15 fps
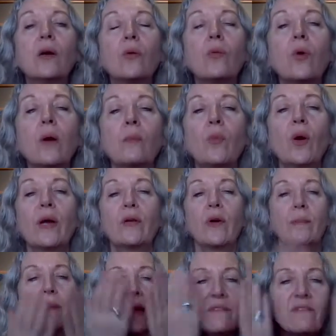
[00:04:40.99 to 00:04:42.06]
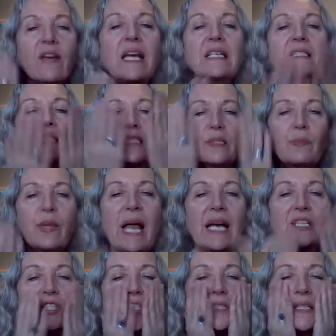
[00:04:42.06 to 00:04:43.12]
warm water on my face and
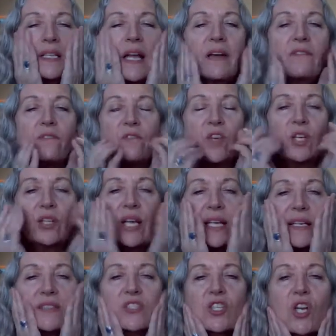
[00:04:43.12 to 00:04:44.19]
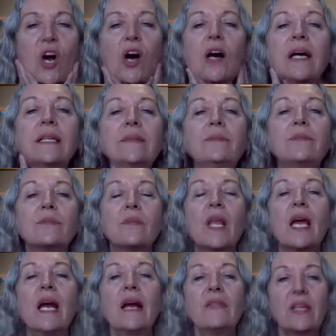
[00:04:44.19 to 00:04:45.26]
splash it till I feel like it's gone.
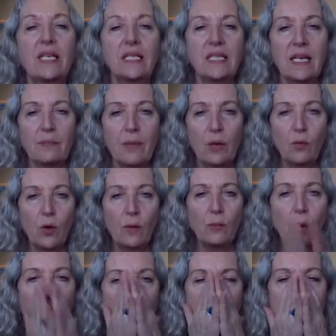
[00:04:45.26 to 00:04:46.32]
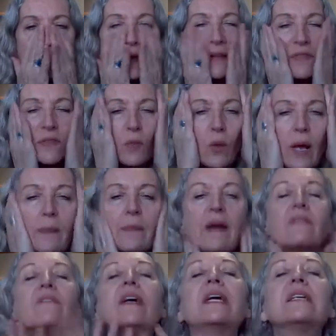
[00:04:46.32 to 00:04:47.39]
And then I take my warm washcloth and wipe my
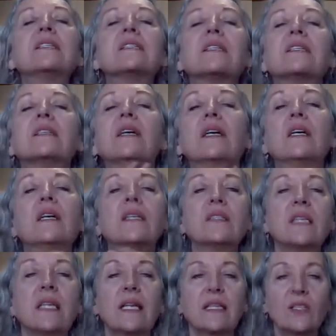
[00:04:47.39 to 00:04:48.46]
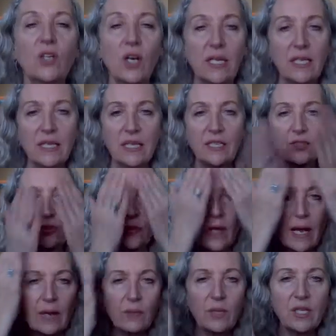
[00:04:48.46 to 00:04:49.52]
face and see that it's gone. And then I
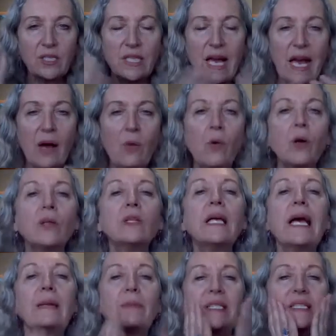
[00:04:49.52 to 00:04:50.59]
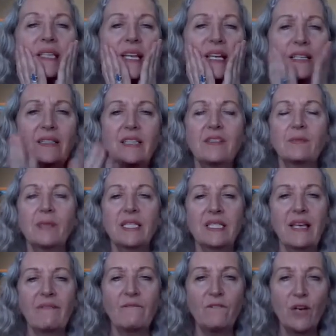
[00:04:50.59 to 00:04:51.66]
dry with a towel, and my skin, it leaves my
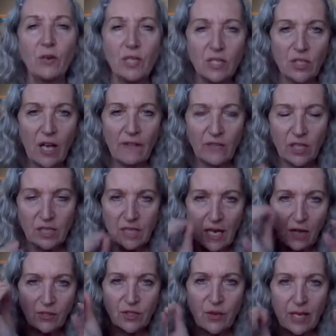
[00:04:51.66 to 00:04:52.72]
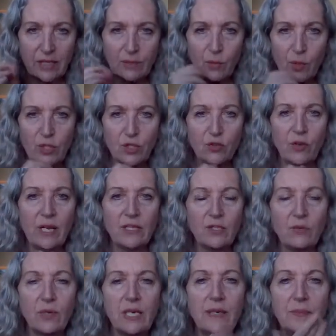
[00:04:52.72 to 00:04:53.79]
skin very soft because it also has a
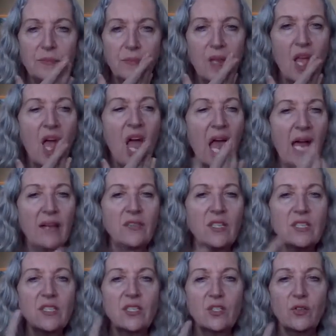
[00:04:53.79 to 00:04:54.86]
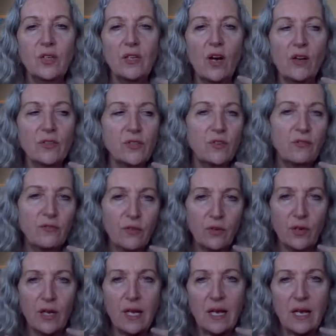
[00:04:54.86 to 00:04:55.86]
moisturizer in it. And this is good also for